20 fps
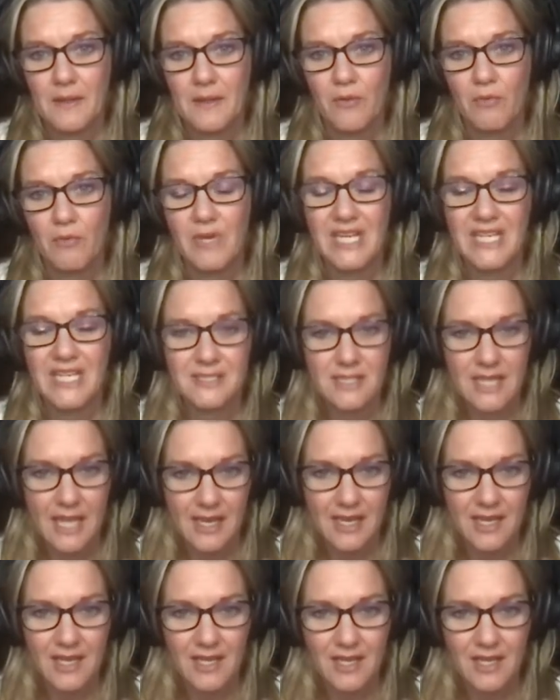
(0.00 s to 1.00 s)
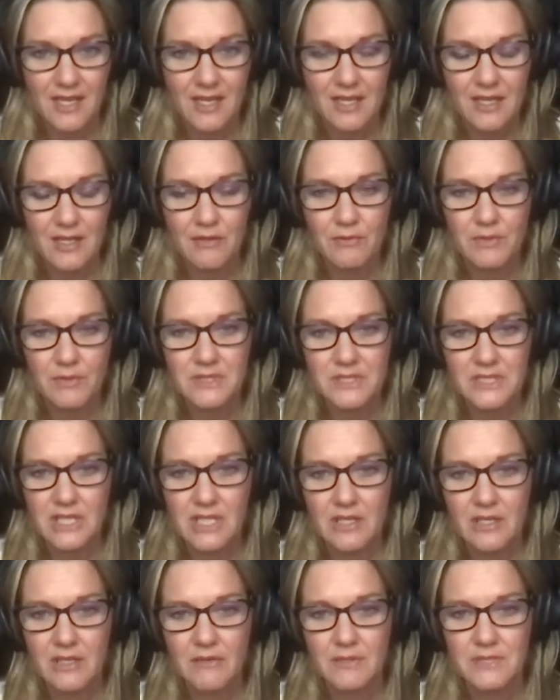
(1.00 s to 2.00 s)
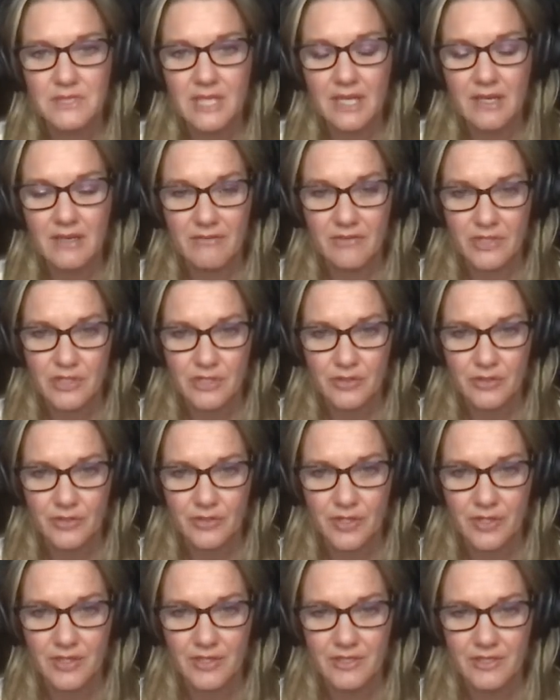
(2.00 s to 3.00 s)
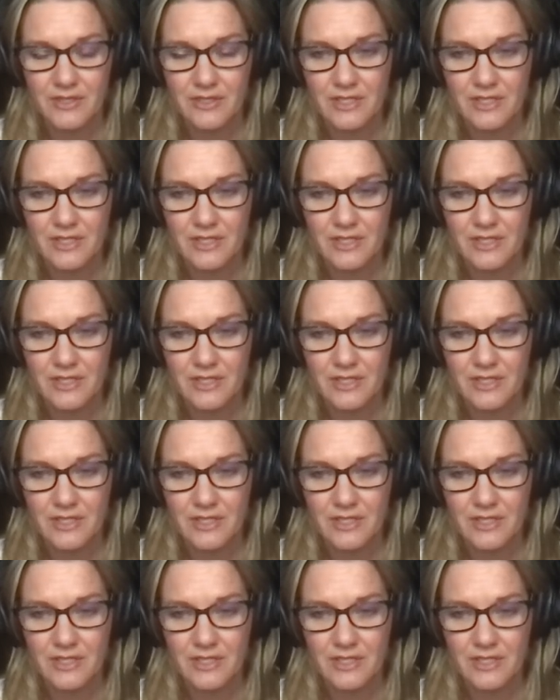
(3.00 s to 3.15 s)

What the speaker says: when he said it, it was kind of a turn on